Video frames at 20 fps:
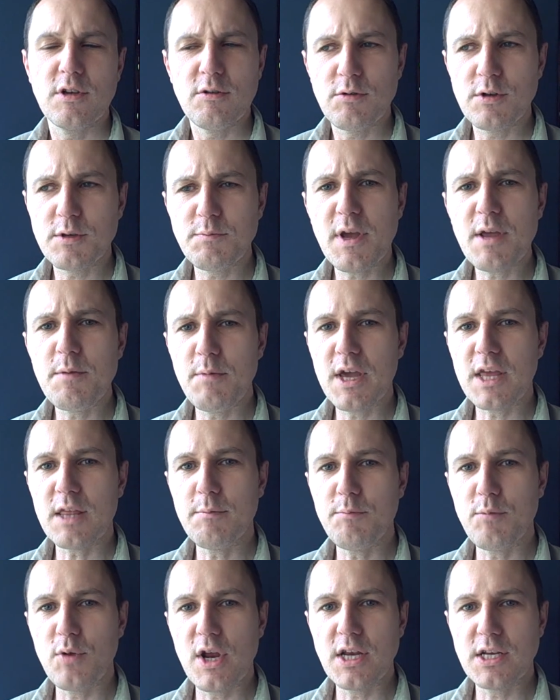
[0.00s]
which might make
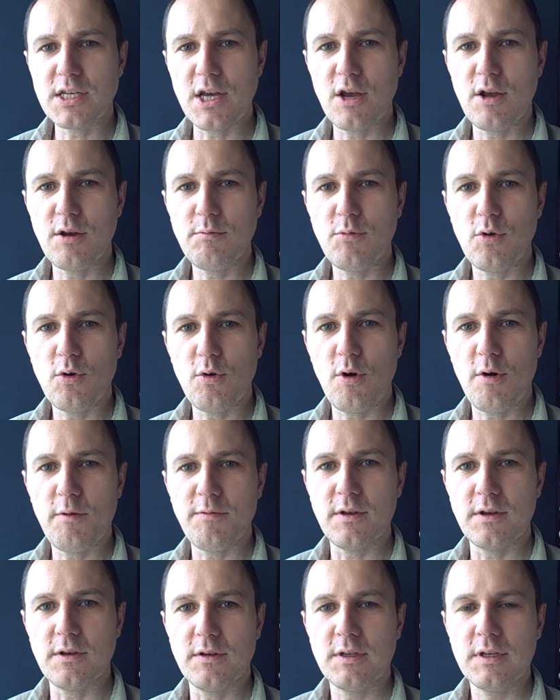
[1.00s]
them break down more
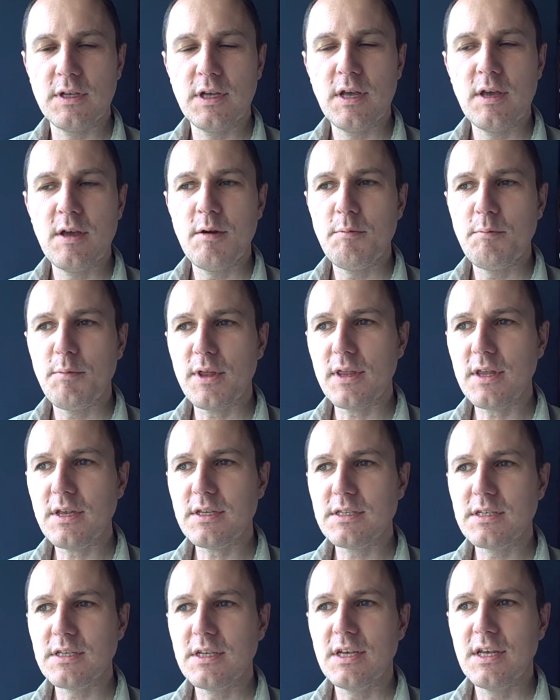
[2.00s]
often. But
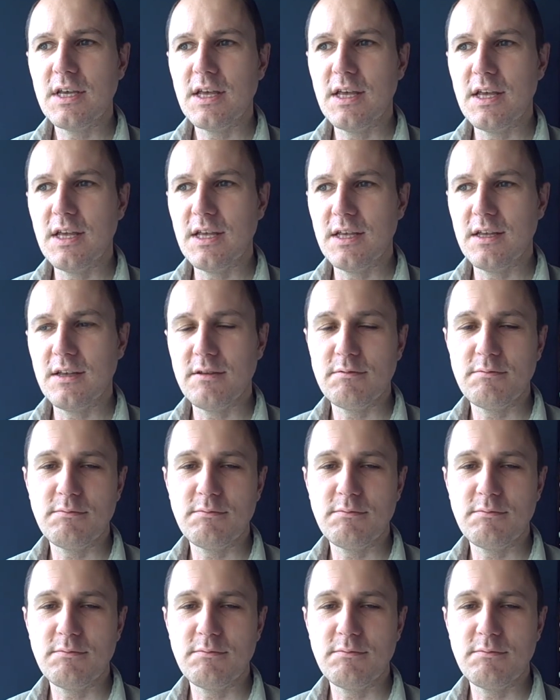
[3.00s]
this, uh,